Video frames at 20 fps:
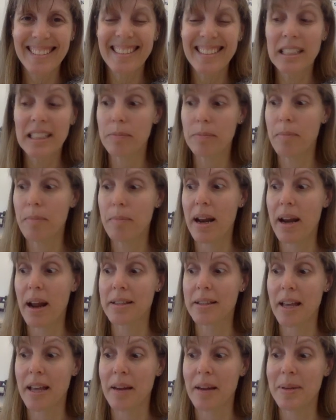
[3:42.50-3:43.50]
Made out of
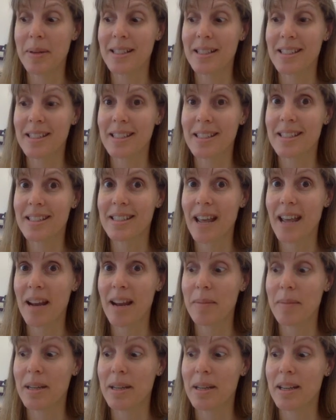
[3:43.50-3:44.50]
sediments,
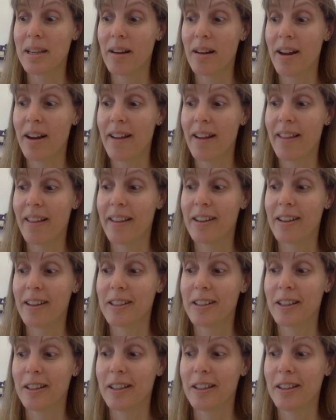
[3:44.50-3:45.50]
sedimentary. There's a
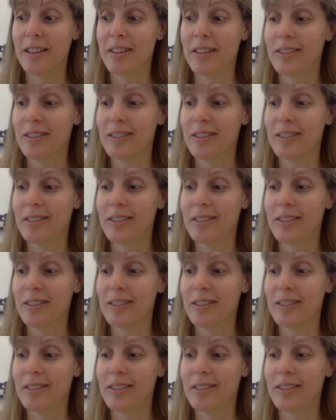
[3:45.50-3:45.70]
clue.